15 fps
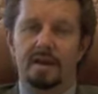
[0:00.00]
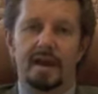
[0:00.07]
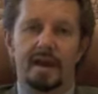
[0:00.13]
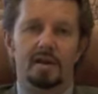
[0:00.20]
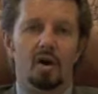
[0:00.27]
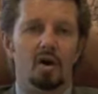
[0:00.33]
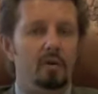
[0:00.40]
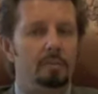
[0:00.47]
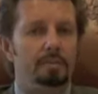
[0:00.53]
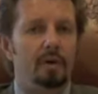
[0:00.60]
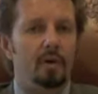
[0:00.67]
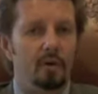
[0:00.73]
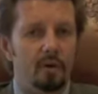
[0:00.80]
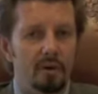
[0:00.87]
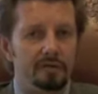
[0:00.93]
and
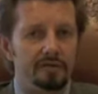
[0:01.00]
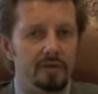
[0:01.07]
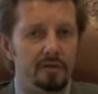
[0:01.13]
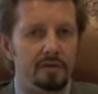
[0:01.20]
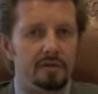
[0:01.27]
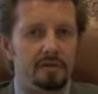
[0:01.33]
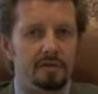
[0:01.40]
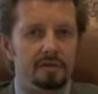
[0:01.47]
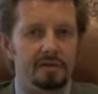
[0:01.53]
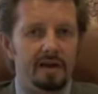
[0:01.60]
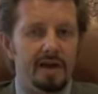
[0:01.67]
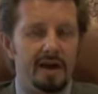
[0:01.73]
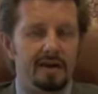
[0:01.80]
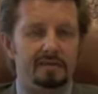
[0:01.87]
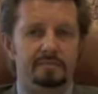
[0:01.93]
hope all of your
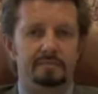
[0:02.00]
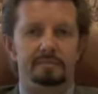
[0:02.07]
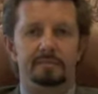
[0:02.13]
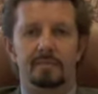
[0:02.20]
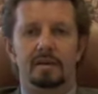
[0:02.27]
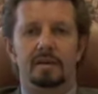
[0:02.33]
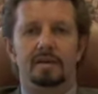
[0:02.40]
enthusiasm